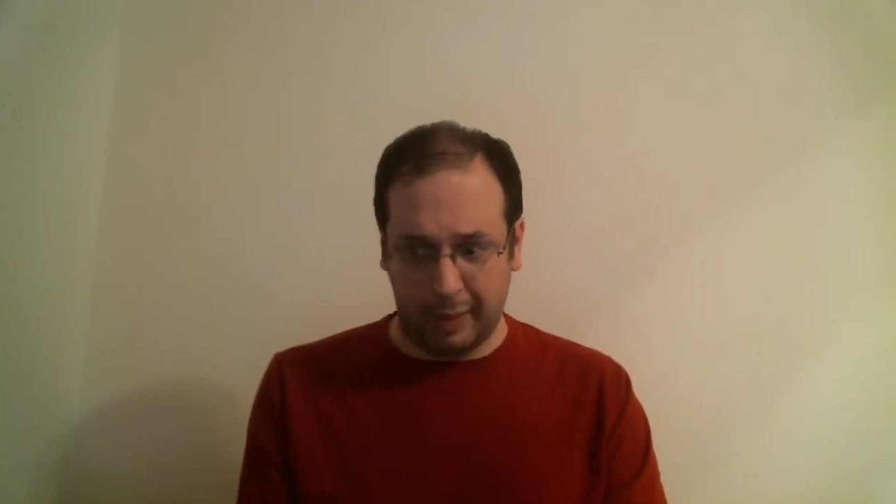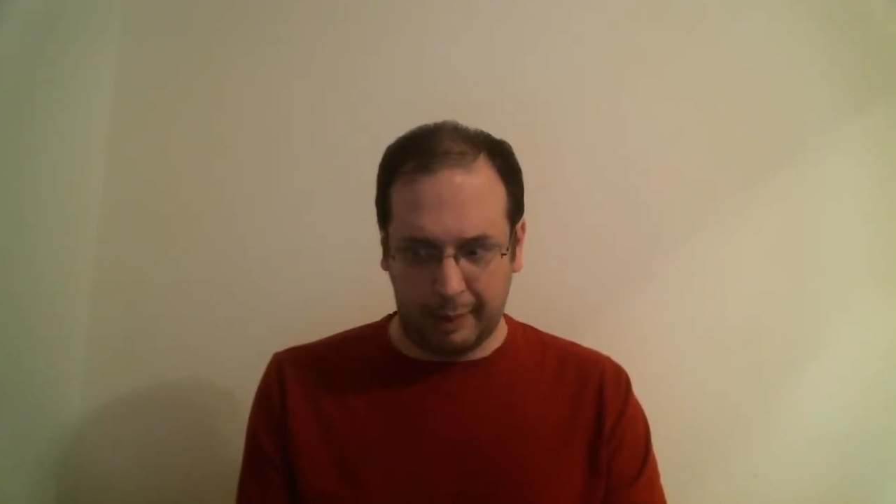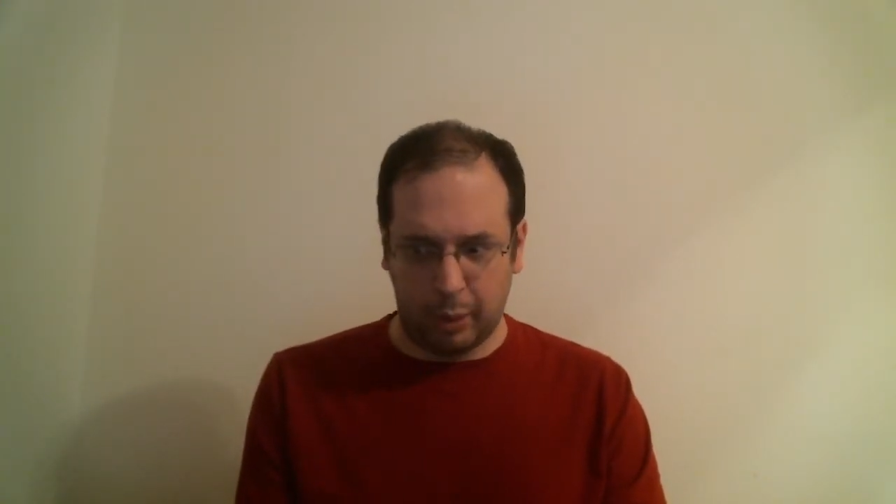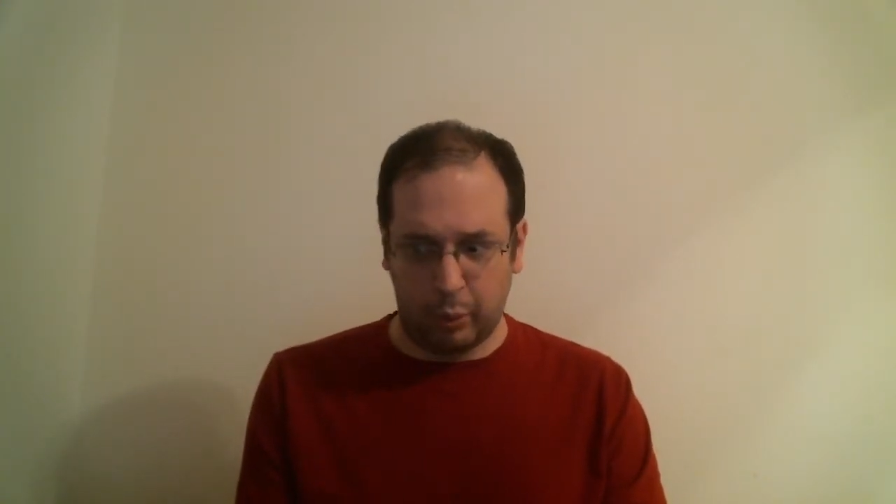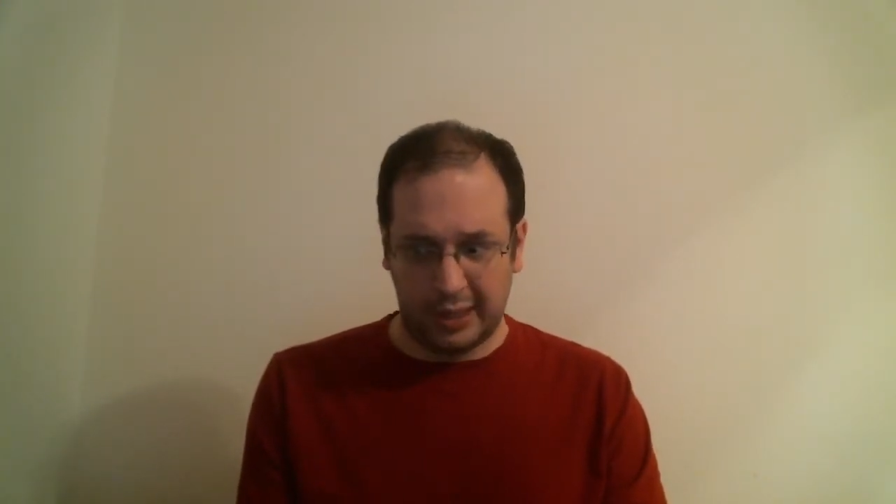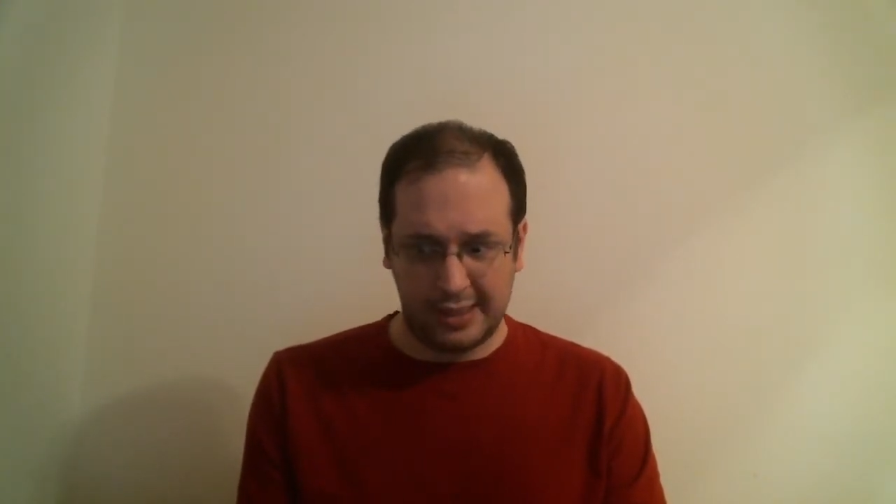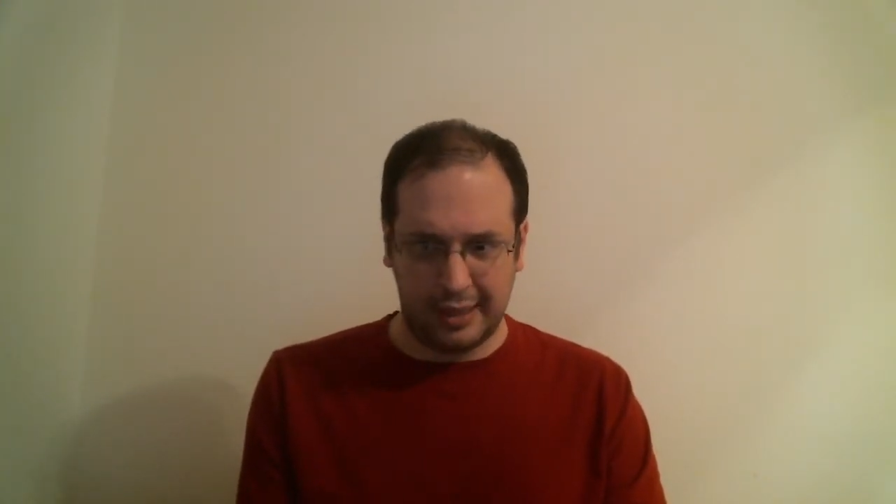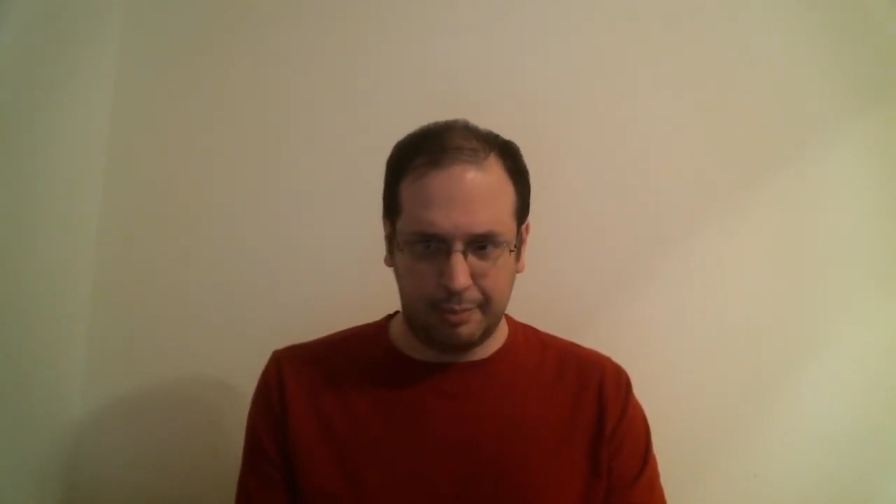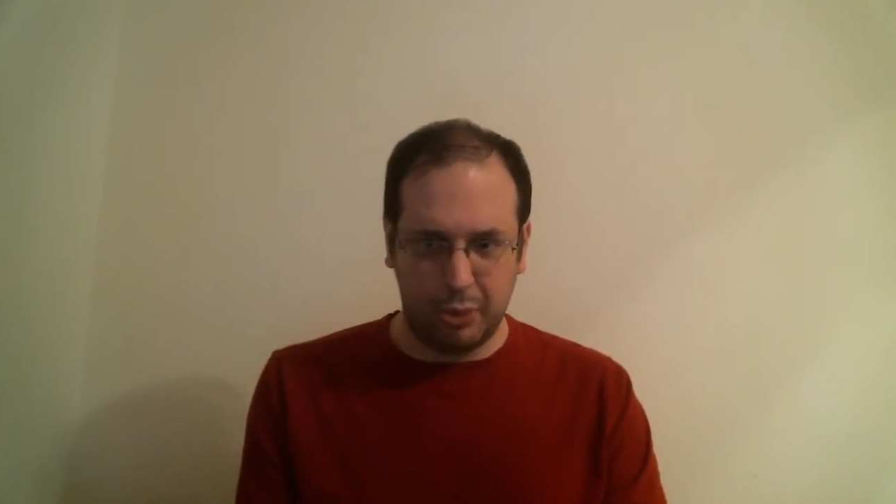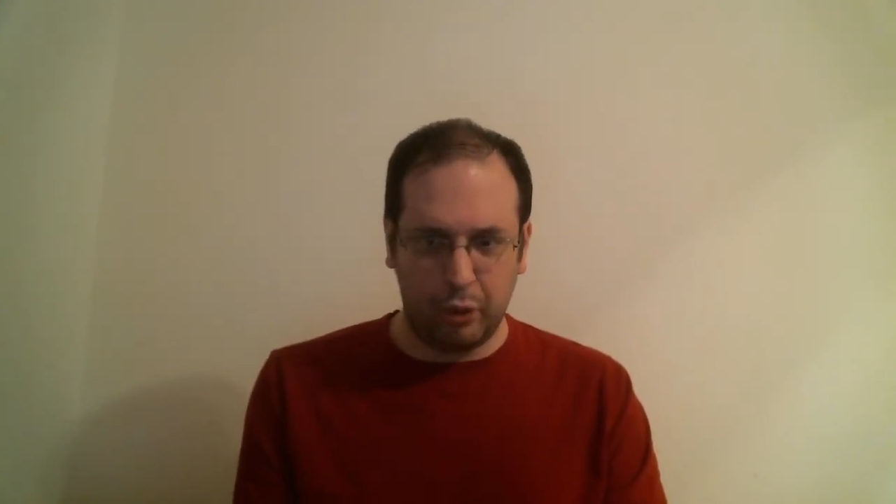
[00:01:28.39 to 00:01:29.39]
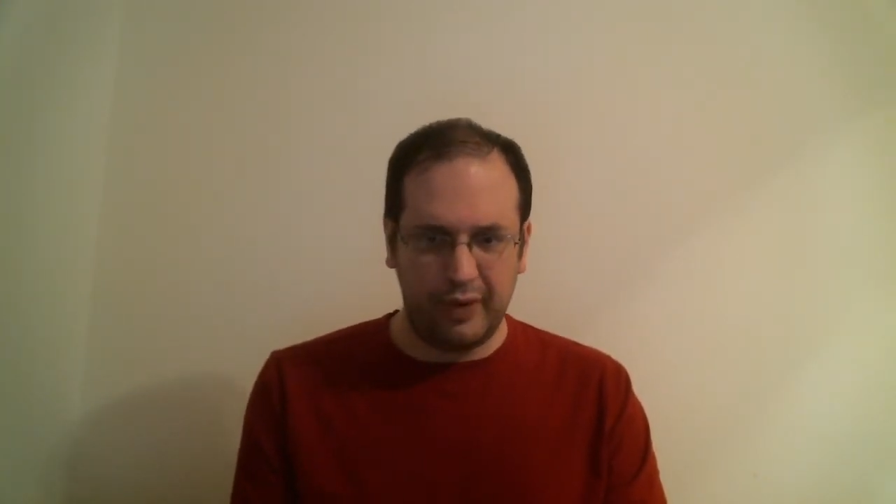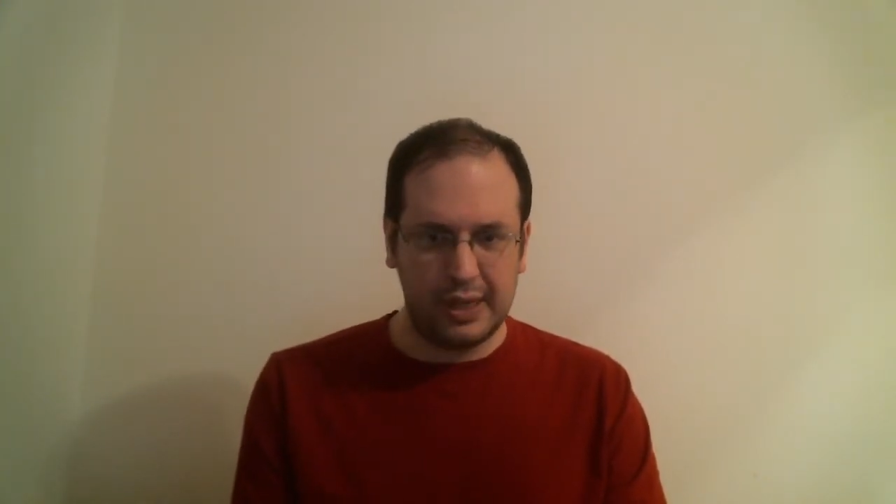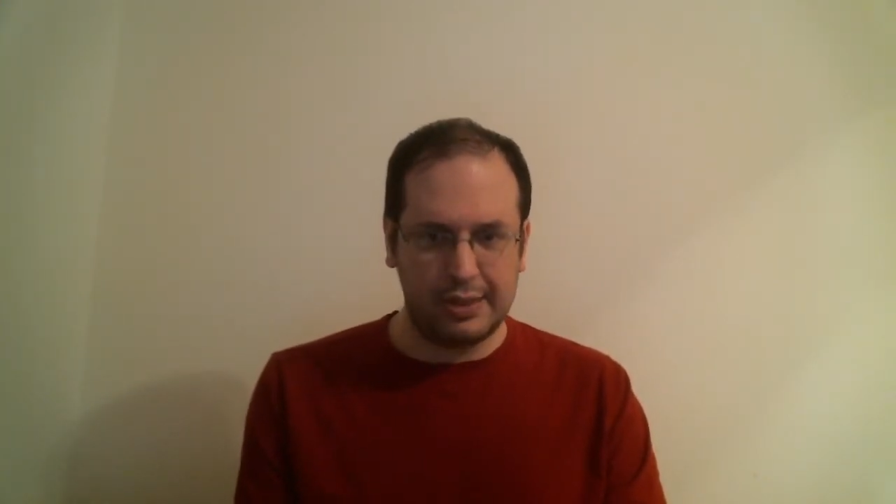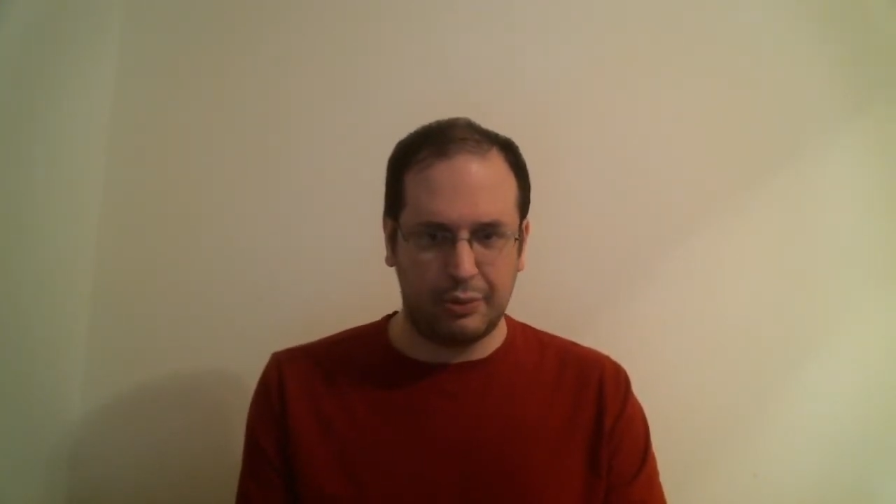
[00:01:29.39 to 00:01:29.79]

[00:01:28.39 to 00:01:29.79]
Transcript: Mabel went to the movies.